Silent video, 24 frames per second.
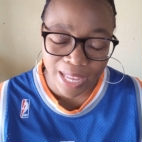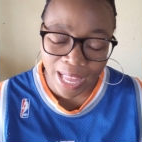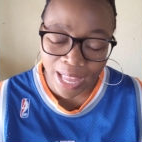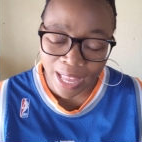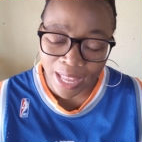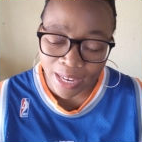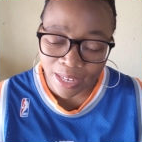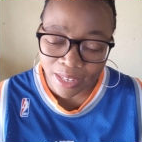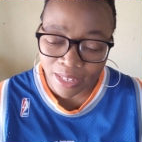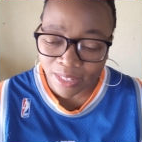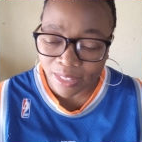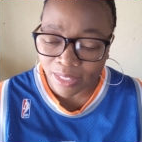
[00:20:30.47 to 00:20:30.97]
I
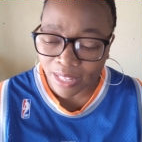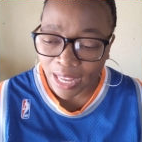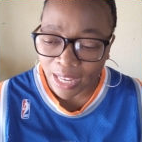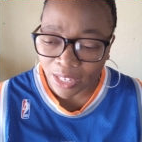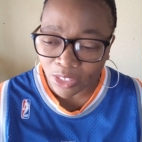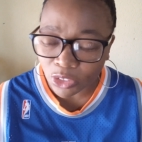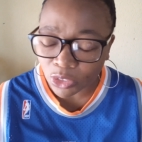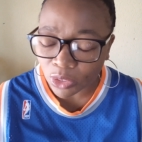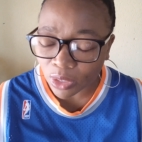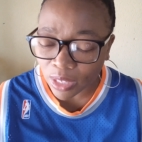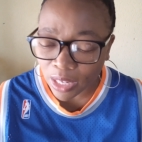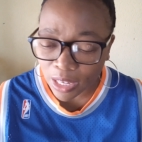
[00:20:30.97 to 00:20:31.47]

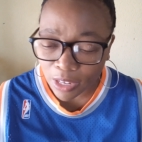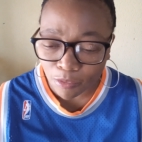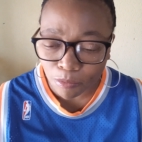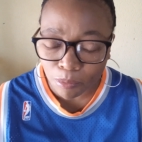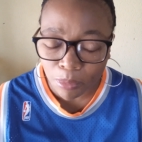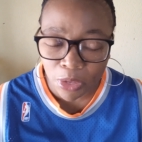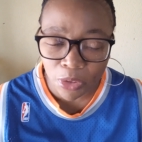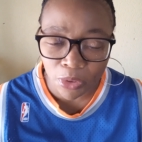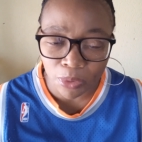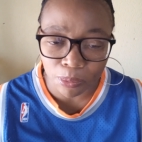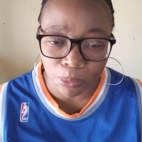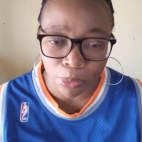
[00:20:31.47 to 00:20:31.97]
understand you love
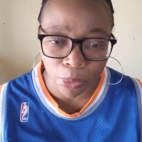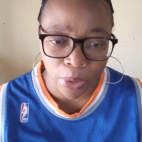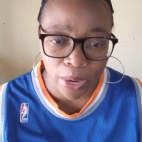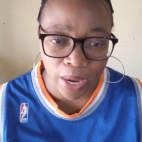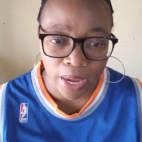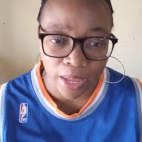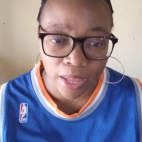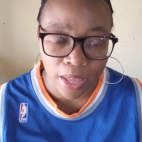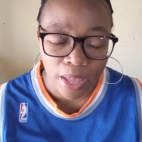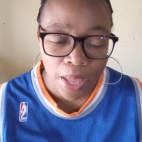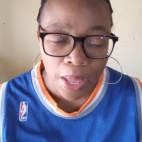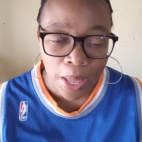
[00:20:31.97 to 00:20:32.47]
me, you
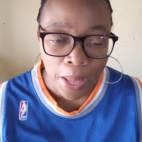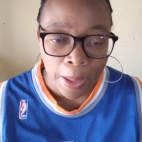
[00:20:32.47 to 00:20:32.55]
pray.